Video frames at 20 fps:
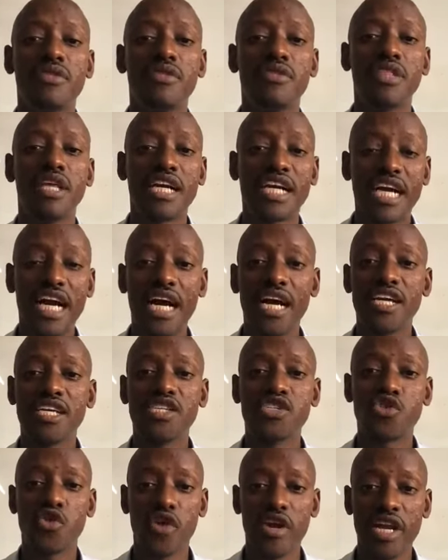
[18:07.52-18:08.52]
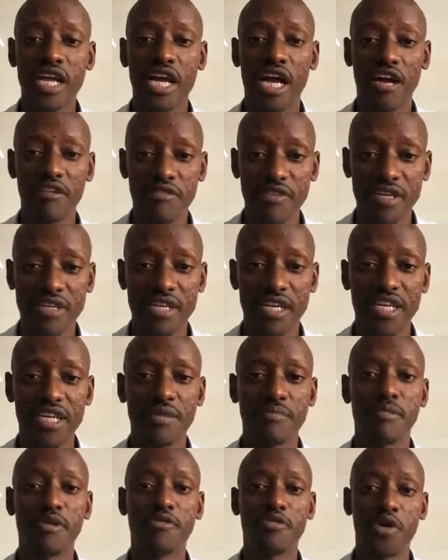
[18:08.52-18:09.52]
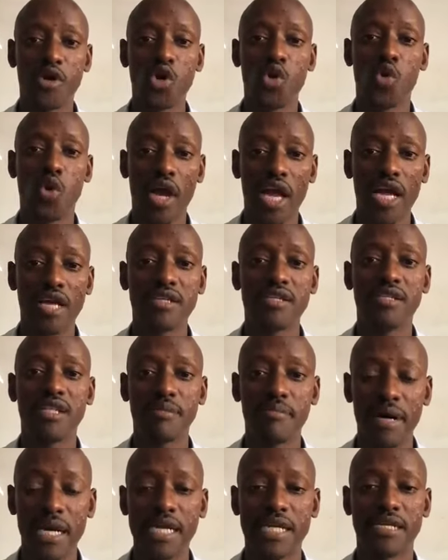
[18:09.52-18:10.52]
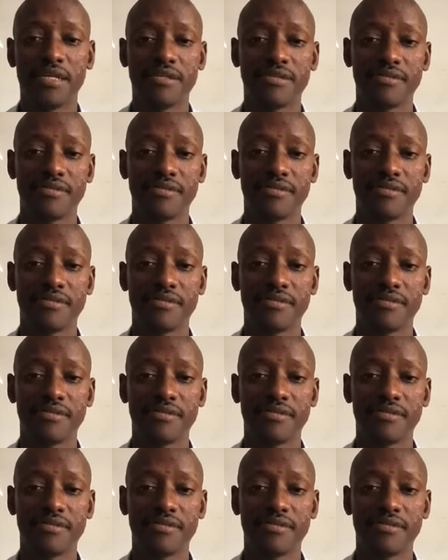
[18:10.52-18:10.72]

the car is already caveated before you wired the money.